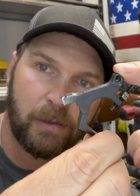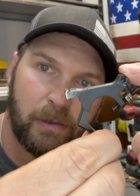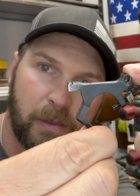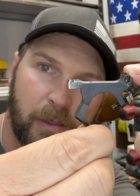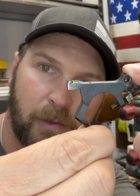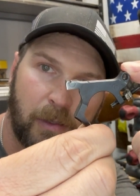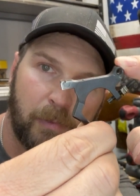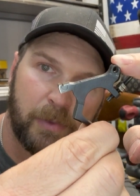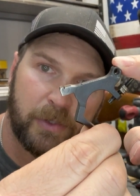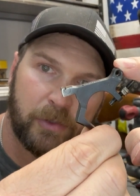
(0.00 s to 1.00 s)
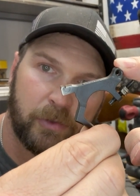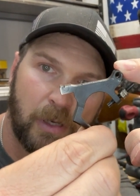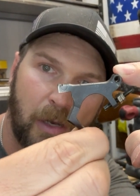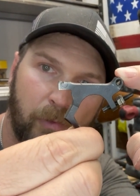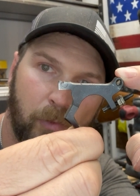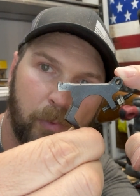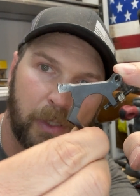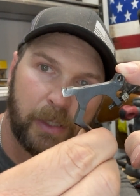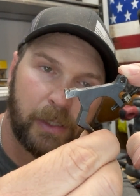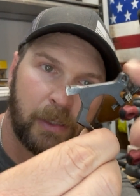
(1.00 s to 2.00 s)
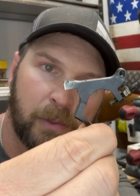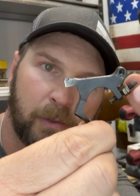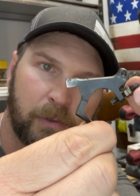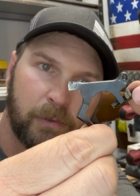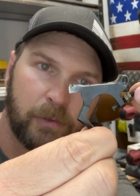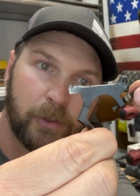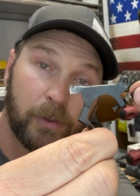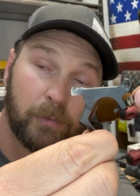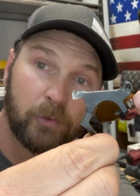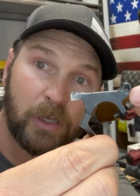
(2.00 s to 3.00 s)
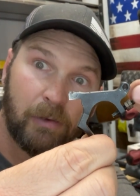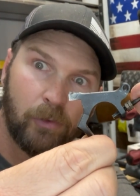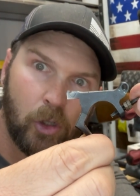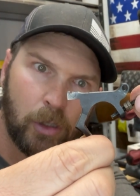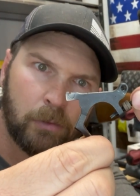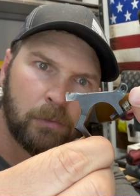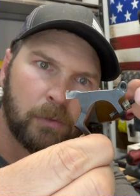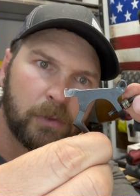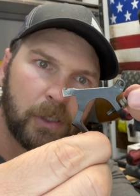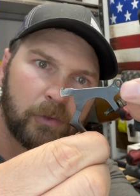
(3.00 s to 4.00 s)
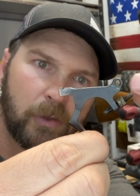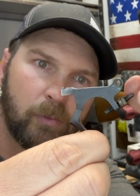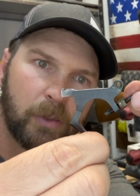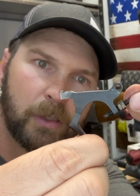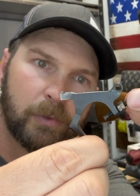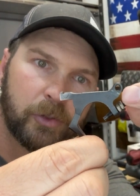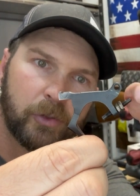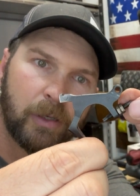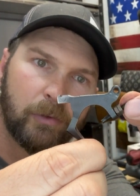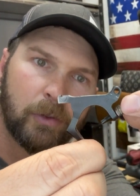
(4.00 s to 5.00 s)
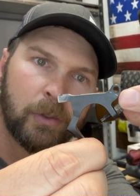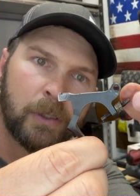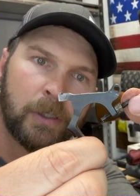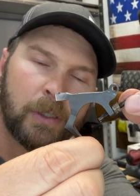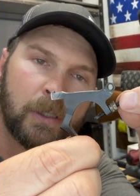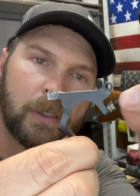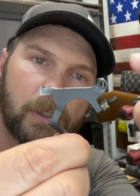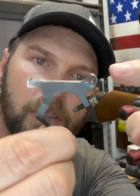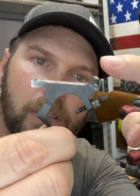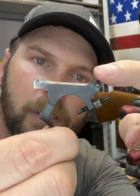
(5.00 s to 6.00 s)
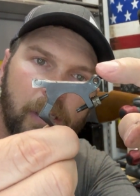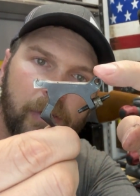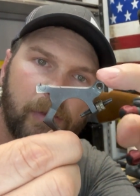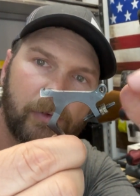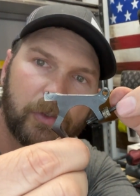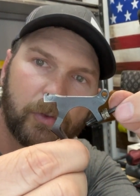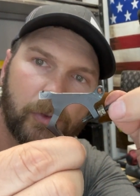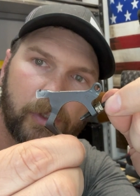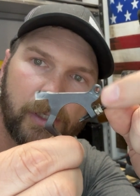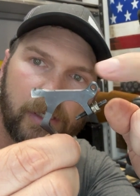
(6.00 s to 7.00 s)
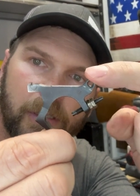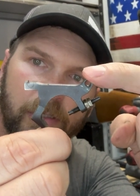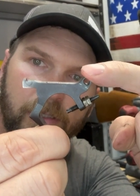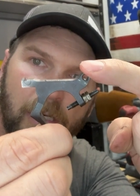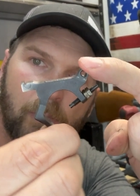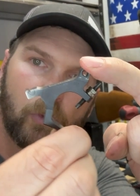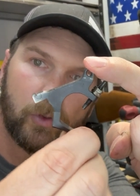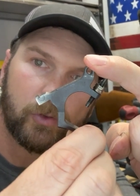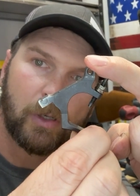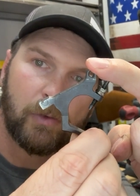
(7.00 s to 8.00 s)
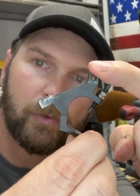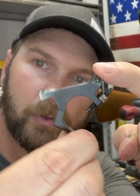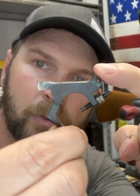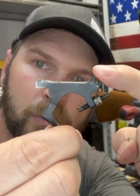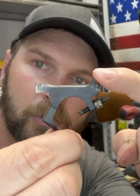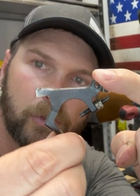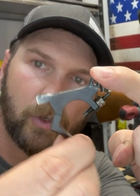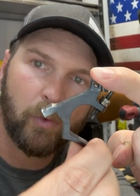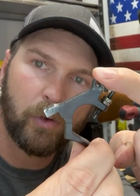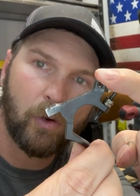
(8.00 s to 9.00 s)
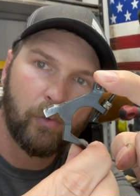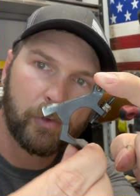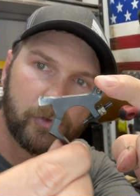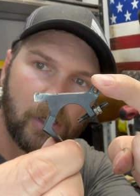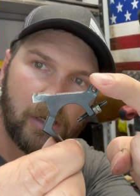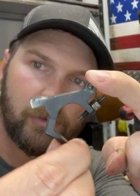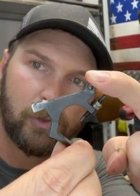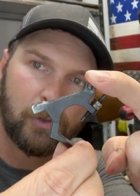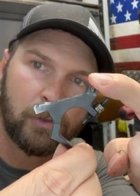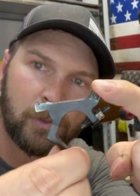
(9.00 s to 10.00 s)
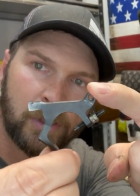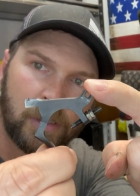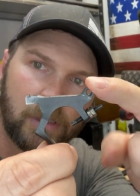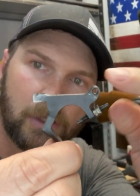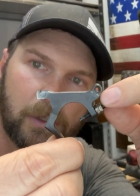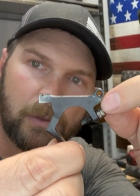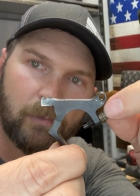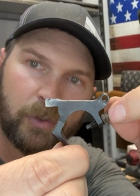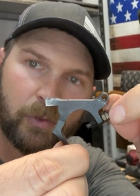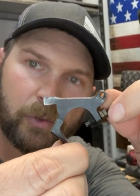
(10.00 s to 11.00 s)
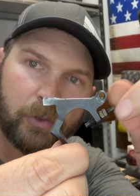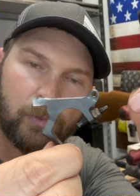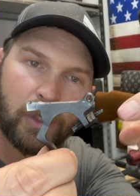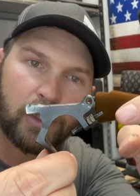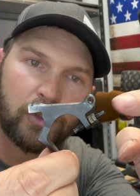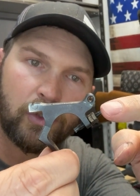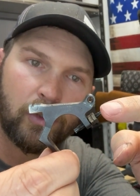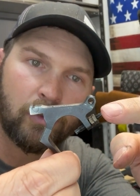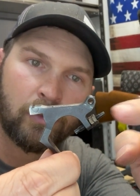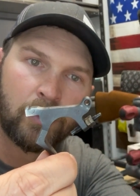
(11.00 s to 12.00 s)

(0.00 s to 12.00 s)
it limits your travel play. Your travel, not travel play, but travel. And then if you screw it in, then you got more travel. So you don't want over travel, but you don't want too much. So